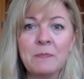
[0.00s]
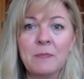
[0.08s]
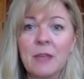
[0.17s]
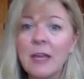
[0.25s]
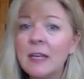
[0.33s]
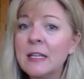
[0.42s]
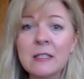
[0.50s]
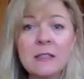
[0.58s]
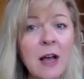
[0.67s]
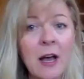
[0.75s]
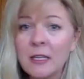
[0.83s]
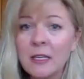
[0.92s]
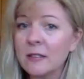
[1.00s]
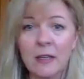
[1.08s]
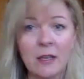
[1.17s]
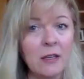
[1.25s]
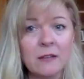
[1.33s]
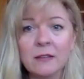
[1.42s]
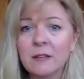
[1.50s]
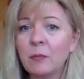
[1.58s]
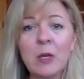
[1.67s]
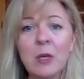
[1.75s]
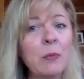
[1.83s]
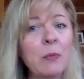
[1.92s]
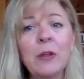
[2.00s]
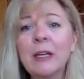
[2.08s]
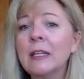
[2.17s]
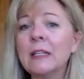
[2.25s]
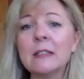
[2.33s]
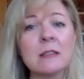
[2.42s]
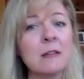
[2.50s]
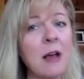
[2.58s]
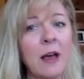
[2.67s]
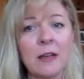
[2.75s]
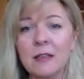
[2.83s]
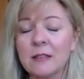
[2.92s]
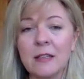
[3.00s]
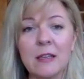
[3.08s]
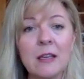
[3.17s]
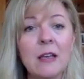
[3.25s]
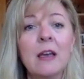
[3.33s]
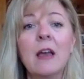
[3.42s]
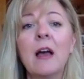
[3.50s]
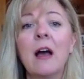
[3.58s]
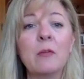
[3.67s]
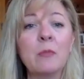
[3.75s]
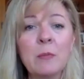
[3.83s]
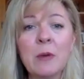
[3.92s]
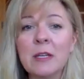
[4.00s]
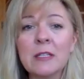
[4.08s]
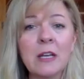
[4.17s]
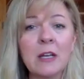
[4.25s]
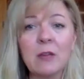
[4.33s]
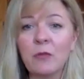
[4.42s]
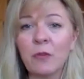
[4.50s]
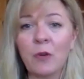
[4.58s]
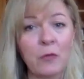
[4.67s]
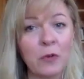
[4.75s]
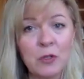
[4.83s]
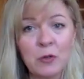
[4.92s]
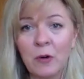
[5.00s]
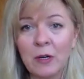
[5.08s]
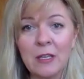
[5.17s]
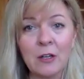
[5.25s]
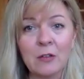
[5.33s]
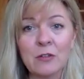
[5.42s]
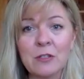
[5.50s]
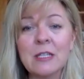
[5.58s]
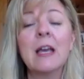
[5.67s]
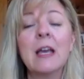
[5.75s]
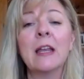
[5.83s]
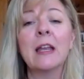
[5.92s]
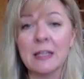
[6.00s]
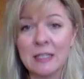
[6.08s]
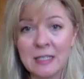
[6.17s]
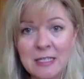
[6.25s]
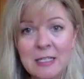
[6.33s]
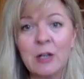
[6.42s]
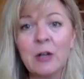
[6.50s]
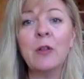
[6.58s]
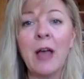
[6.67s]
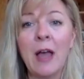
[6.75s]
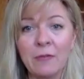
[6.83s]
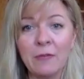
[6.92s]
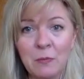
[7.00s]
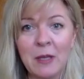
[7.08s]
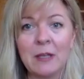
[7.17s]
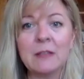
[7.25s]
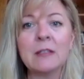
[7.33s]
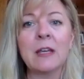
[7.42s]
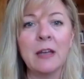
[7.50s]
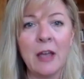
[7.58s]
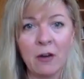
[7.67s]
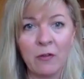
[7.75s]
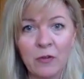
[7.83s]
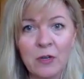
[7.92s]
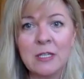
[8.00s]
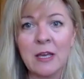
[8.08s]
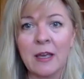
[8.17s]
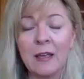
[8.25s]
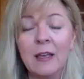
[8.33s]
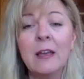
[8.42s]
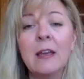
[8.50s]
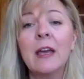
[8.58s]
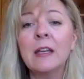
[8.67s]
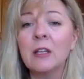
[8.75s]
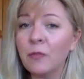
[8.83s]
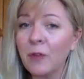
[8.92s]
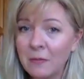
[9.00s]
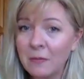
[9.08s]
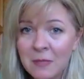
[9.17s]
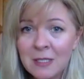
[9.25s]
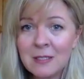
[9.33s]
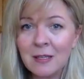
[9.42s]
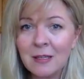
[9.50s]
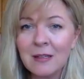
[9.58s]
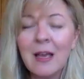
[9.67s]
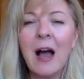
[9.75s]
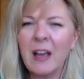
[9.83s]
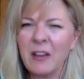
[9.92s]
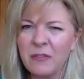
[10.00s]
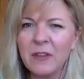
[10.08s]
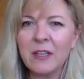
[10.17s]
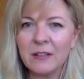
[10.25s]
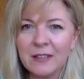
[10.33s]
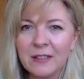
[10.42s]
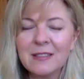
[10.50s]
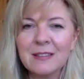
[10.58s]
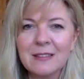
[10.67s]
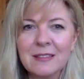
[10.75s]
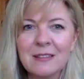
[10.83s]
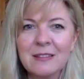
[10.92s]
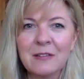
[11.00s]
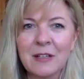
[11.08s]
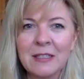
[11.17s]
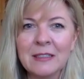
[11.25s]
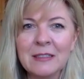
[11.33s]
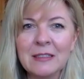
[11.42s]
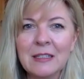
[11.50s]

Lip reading: And it's not easy. People, it is not easy. I've been meditating for over 20 years, and I still have to meditate every day. And if I miss it, I feel it, right?